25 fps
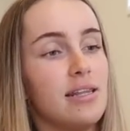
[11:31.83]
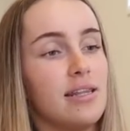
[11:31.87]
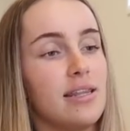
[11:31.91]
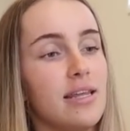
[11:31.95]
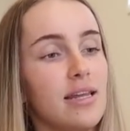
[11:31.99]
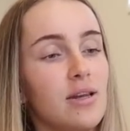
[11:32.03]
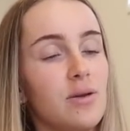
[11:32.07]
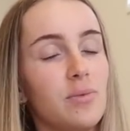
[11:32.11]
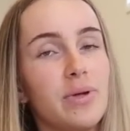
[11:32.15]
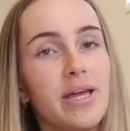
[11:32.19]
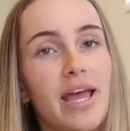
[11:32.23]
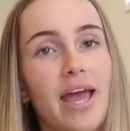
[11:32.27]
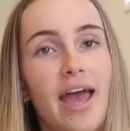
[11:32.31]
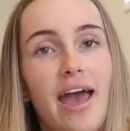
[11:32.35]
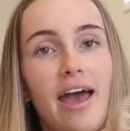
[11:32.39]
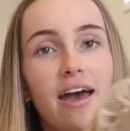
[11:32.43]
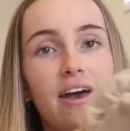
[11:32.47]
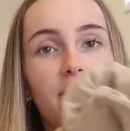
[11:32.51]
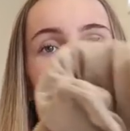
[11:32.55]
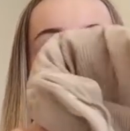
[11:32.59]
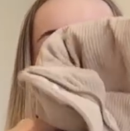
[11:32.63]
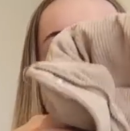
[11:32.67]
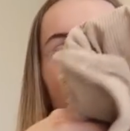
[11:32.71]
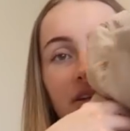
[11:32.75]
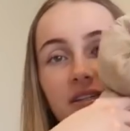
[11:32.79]
then we
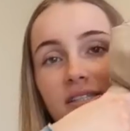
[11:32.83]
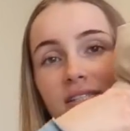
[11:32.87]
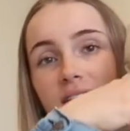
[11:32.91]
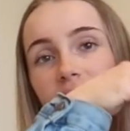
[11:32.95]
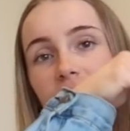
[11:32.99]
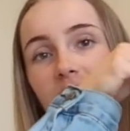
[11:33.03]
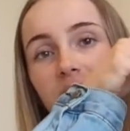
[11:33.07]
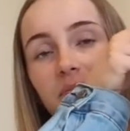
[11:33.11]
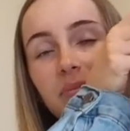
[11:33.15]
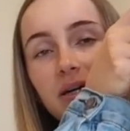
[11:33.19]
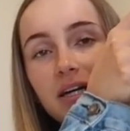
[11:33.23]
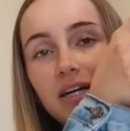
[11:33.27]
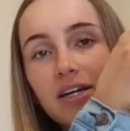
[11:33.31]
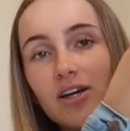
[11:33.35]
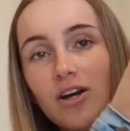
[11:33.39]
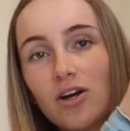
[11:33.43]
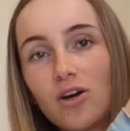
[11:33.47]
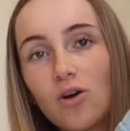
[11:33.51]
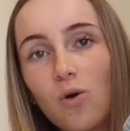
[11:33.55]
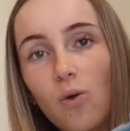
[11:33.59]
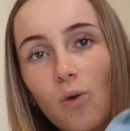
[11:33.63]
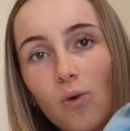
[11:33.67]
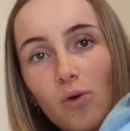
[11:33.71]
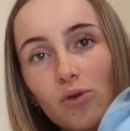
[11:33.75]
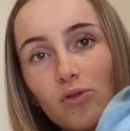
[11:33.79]
have this big
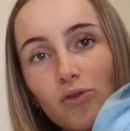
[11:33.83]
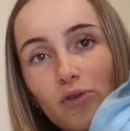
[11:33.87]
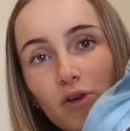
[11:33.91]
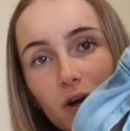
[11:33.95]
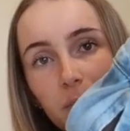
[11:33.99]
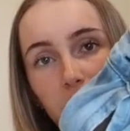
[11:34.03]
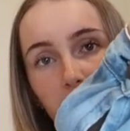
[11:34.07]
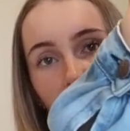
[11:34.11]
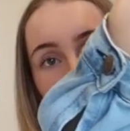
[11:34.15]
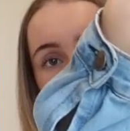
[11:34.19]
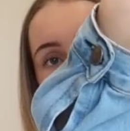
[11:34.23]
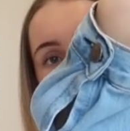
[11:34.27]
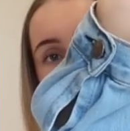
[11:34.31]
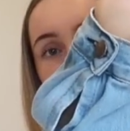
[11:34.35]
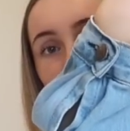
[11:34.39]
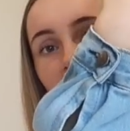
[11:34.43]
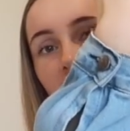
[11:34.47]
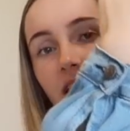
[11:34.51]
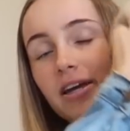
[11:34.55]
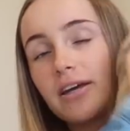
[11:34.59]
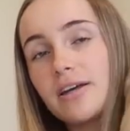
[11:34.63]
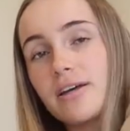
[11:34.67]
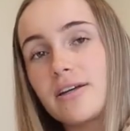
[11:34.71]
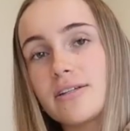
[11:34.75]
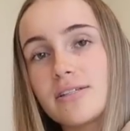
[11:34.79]
corduroy puffer
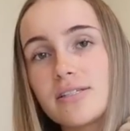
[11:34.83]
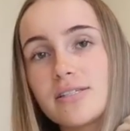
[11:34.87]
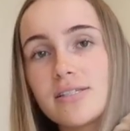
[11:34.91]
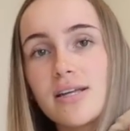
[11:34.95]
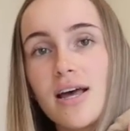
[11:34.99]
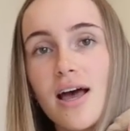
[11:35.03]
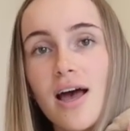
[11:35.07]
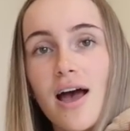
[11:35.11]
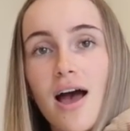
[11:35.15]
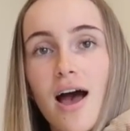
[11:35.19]
jacket.